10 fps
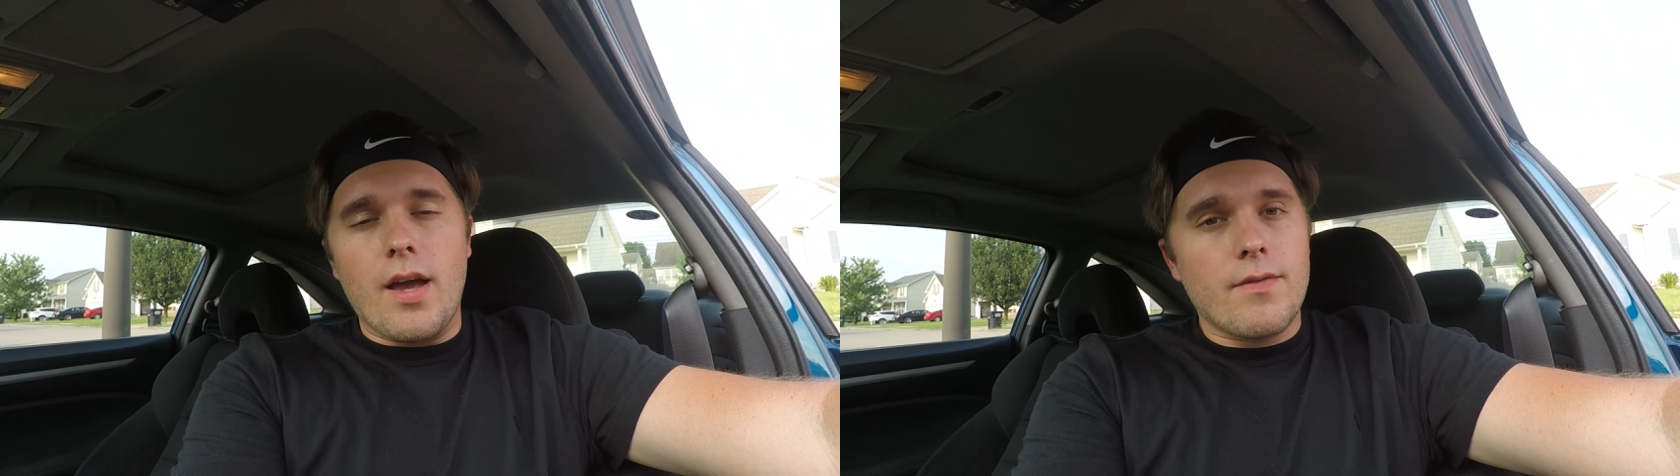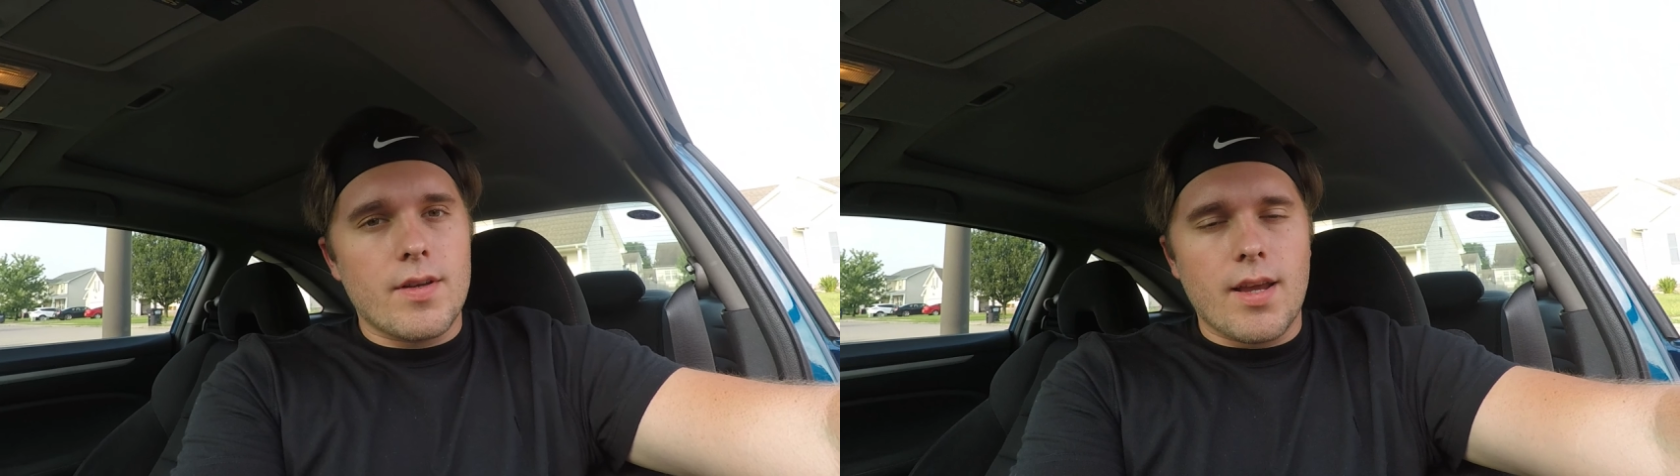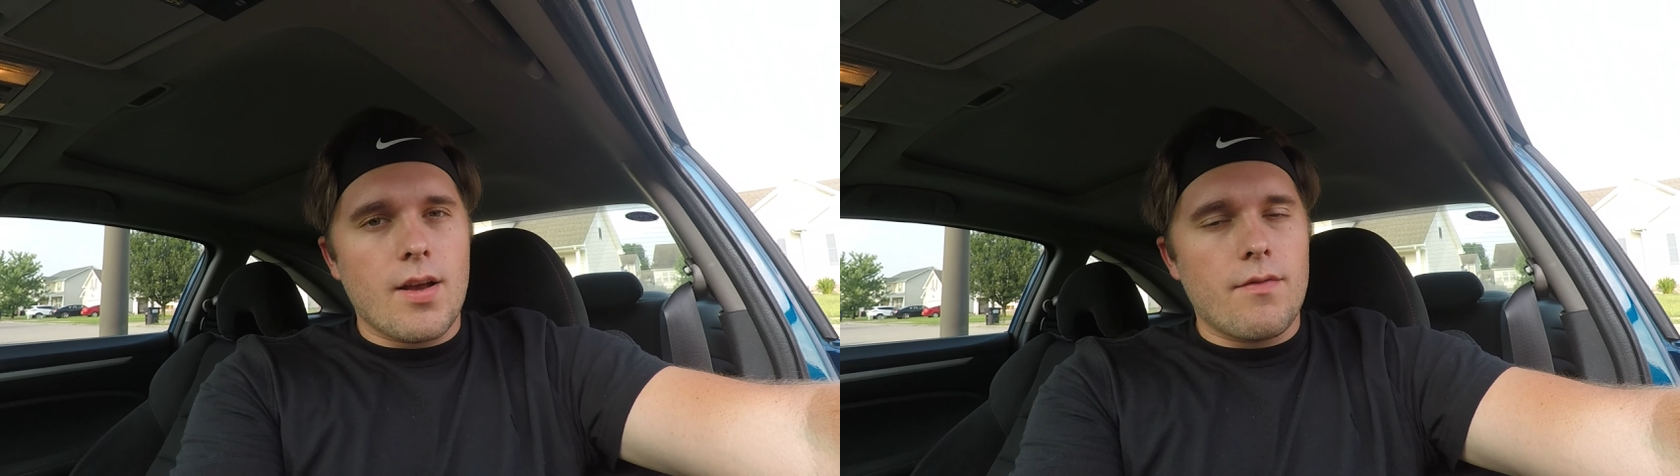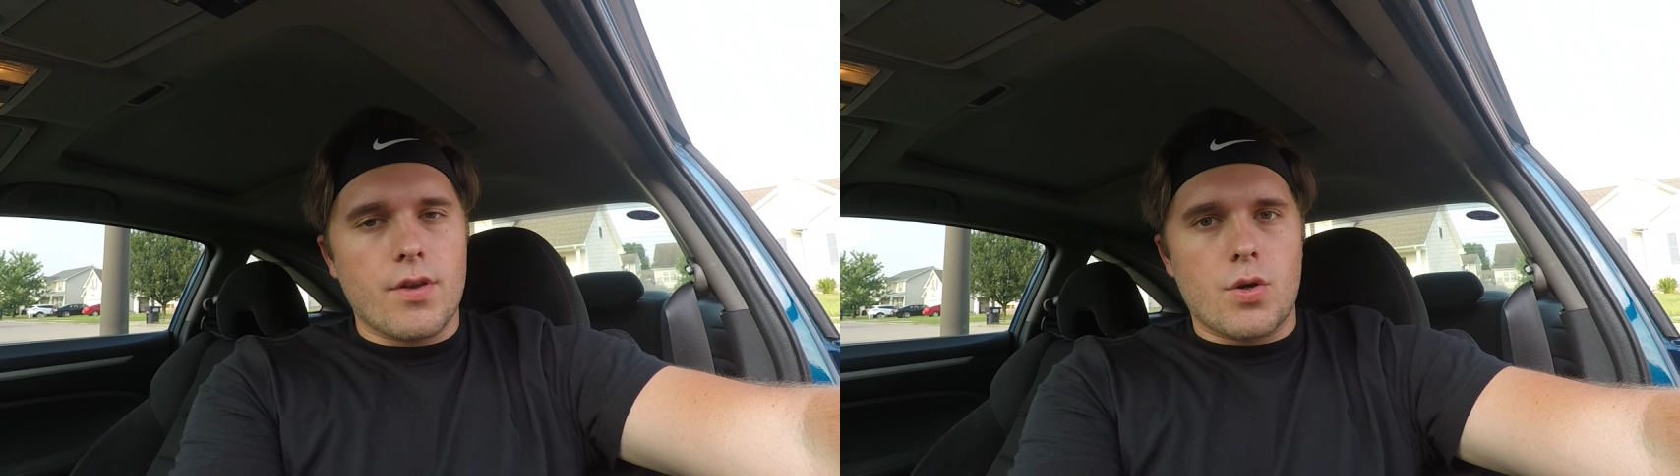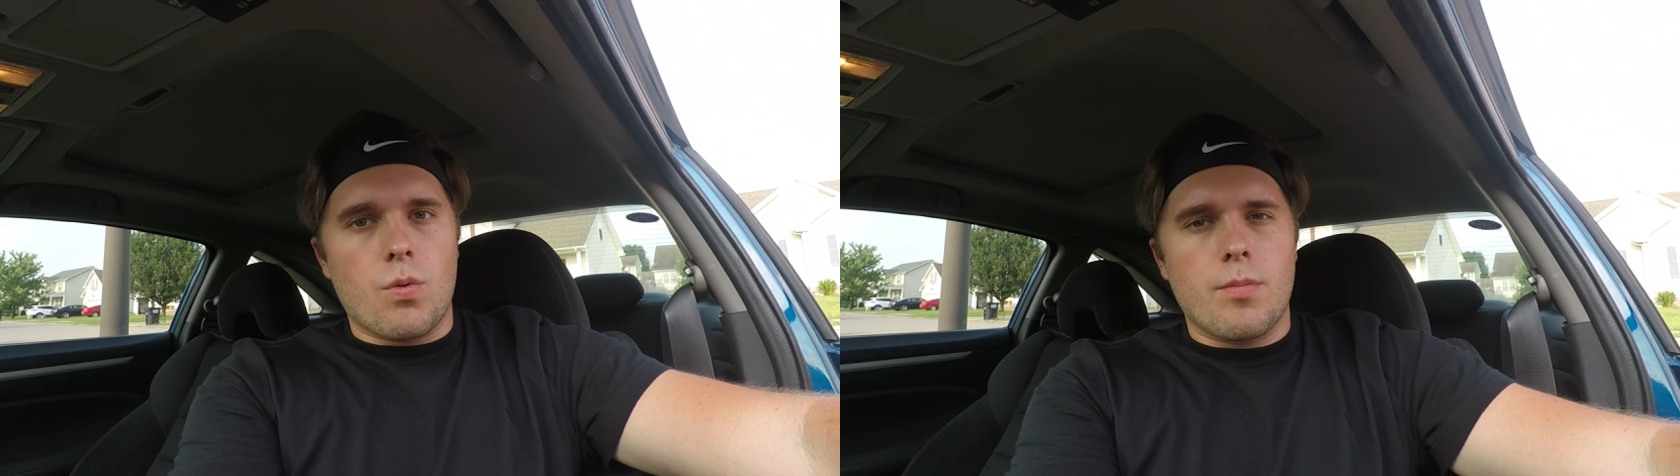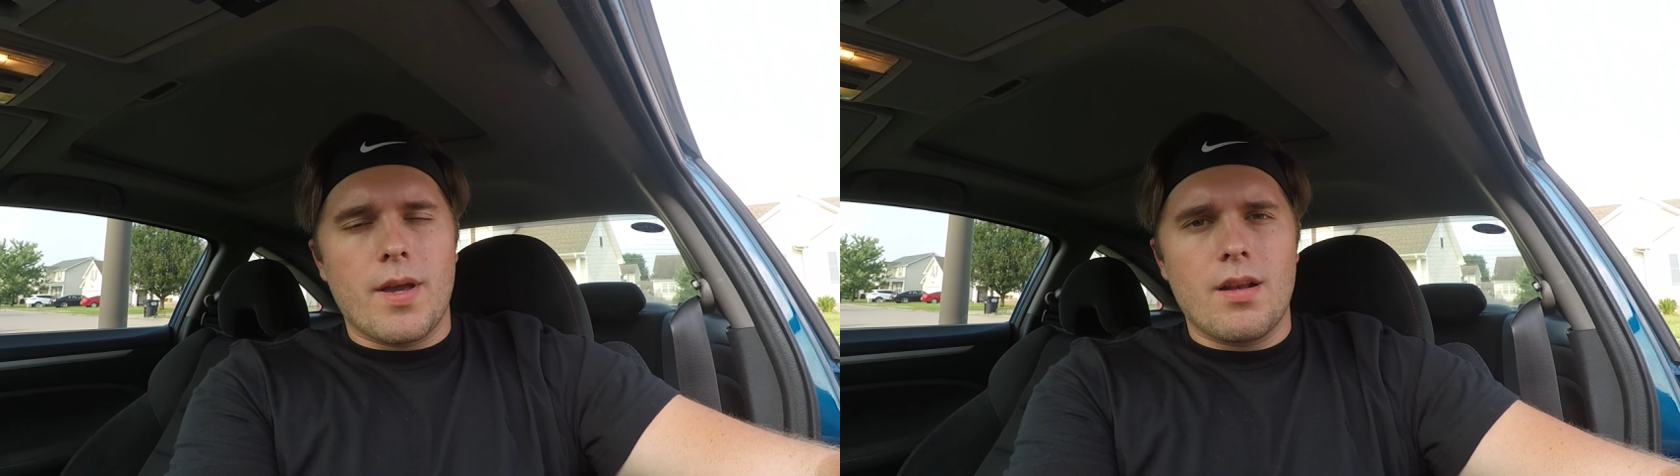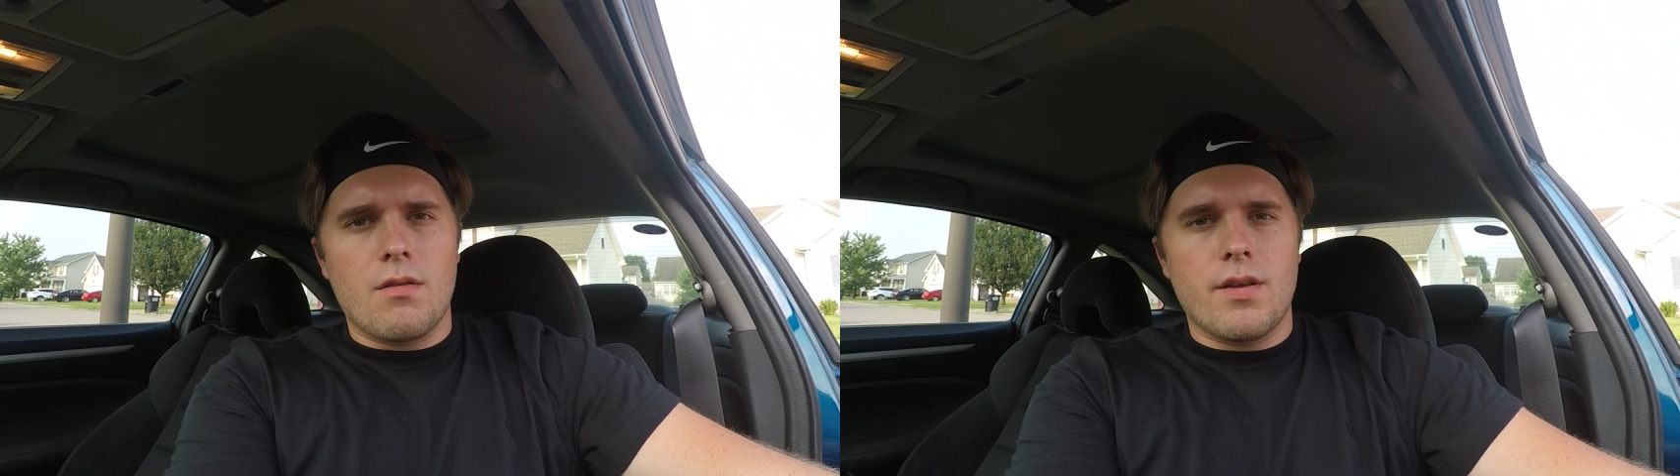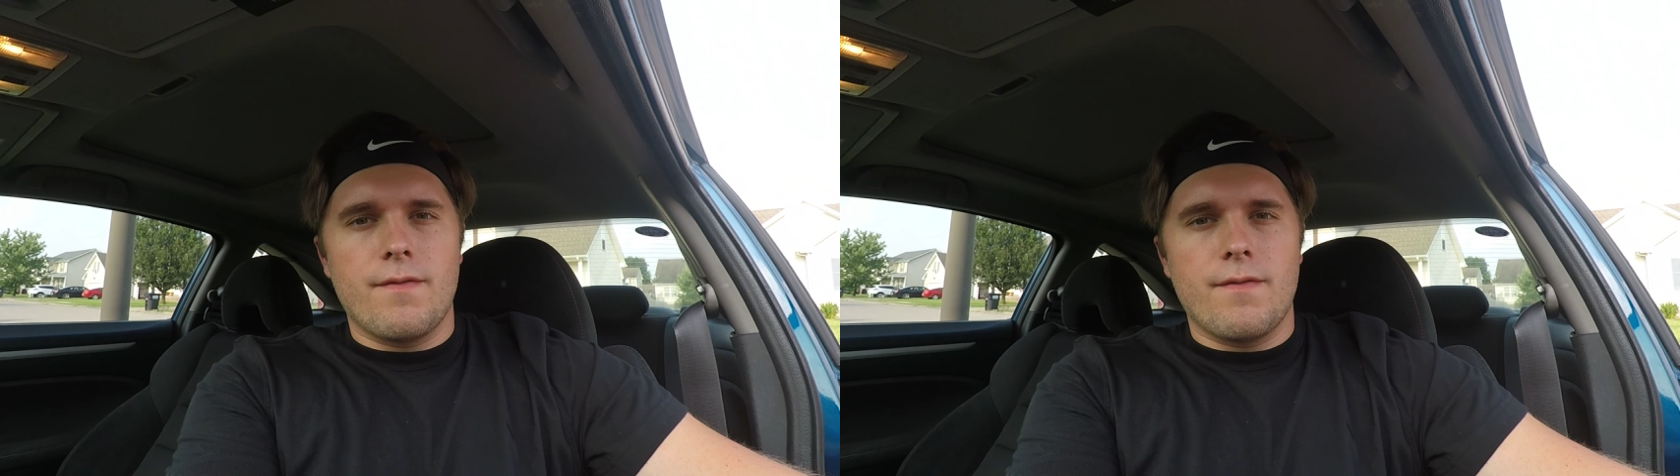I have to take off the door panel